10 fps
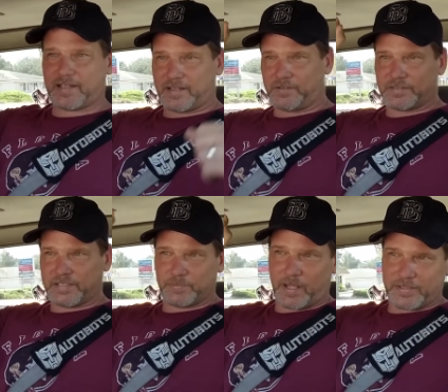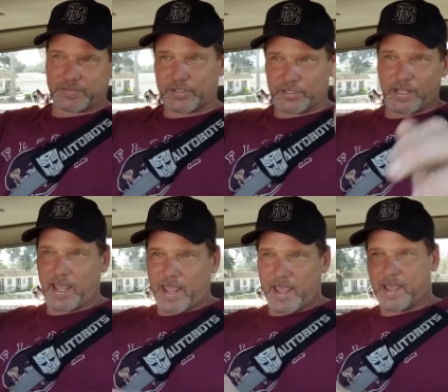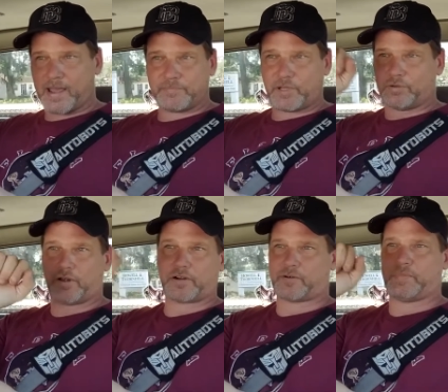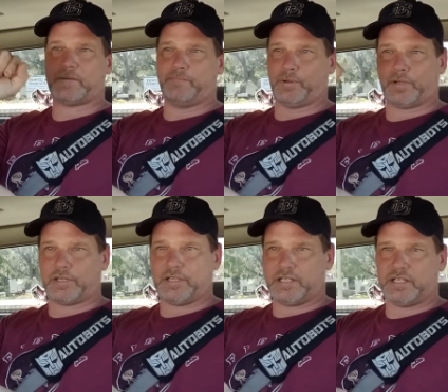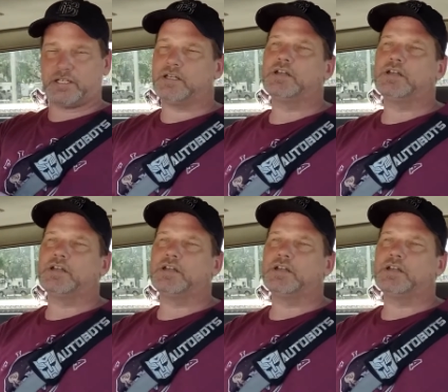killed this monster! Yay! I'm no longer being bullied."